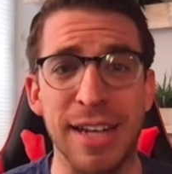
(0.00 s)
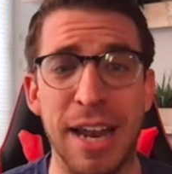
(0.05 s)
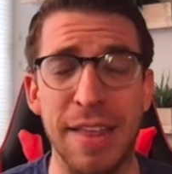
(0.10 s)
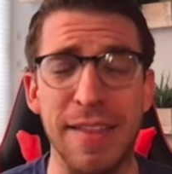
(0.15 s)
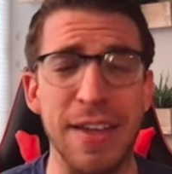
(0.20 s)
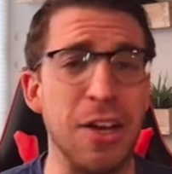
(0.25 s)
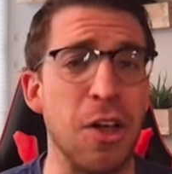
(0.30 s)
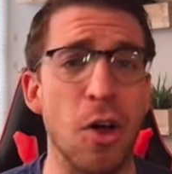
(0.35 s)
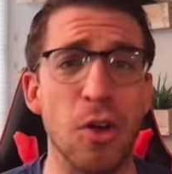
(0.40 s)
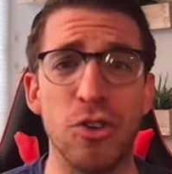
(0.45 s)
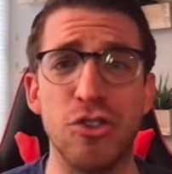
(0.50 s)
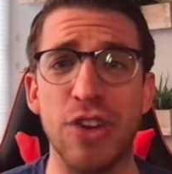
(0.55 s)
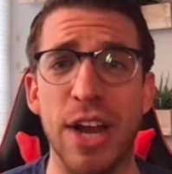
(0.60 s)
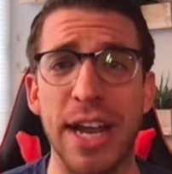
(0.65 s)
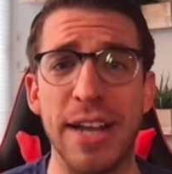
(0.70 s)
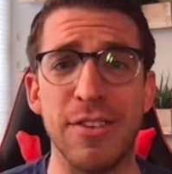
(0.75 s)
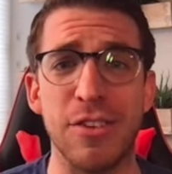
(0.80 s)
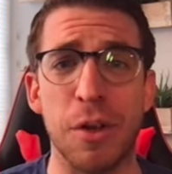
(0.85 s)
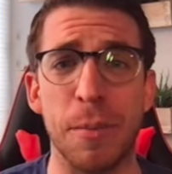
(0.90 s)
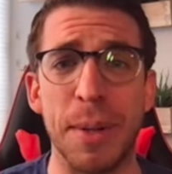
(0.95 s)
I think Called
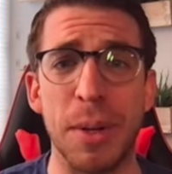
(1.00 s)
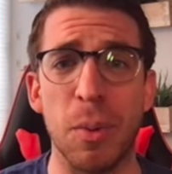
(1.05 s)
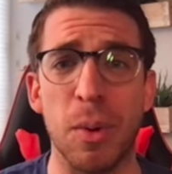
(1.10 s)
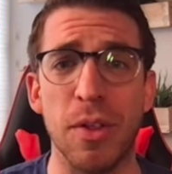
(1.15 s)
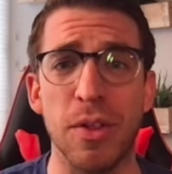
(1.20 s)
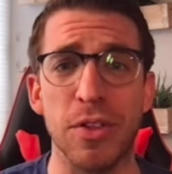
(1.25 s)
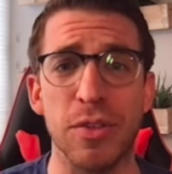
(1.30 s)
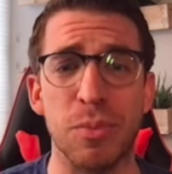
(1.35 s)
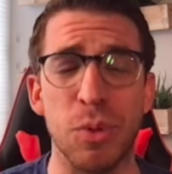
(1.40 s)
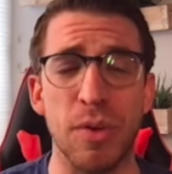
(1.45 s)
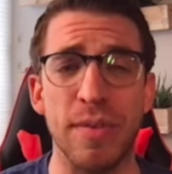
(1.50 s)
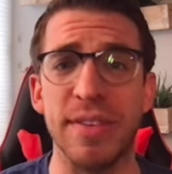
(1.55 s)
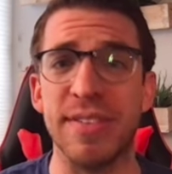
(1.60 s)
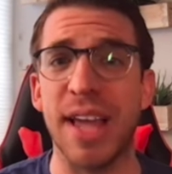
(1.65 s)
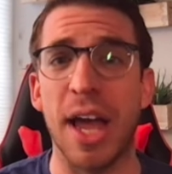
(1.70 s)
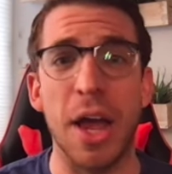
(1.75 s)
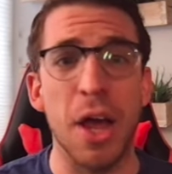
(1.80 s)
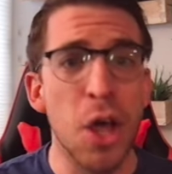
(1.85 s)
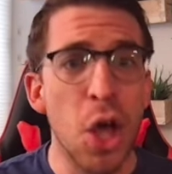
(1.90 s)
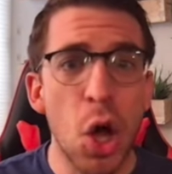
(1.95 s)
Jane's going to be one of those movies
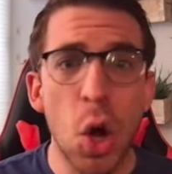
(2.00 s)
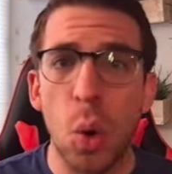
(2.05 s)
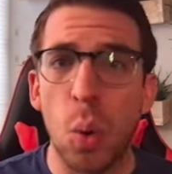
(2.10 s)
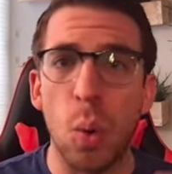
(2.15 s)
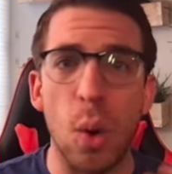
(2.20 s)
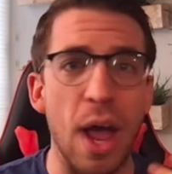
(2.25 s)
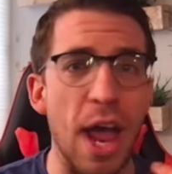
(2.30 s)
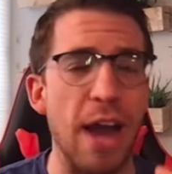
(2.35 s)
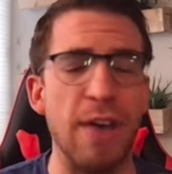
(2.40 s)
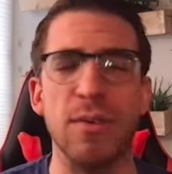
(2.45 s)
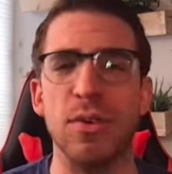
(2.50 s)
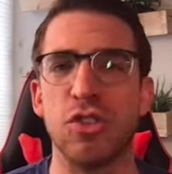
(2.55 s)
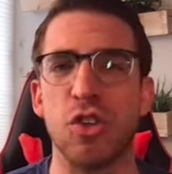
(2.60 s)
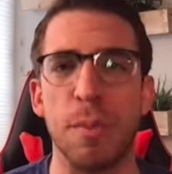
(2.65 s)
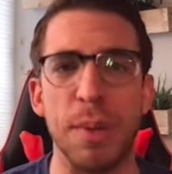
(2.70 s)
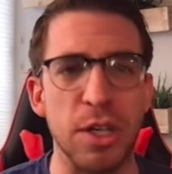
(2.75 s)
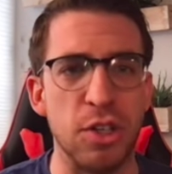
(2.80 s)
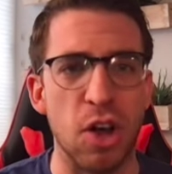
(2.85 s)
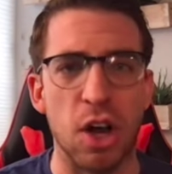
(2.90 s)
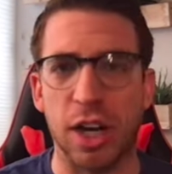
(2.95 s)
that everyone's going
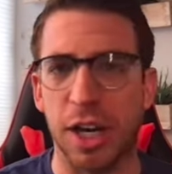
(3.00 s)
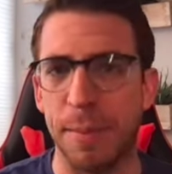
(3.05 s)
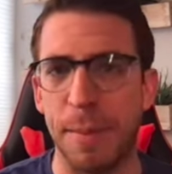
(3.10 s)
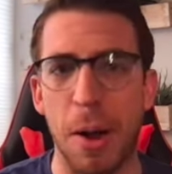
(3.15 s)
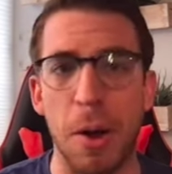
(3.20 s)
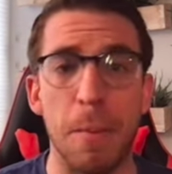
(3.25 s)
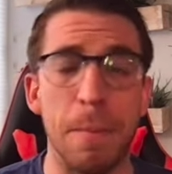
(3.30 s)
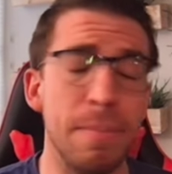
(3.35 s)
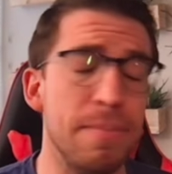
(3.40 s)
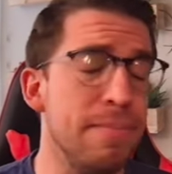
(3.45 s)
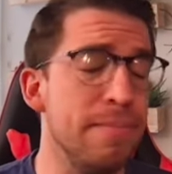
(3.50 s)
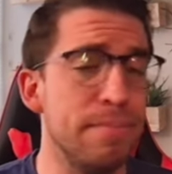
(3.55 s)
to be talking about,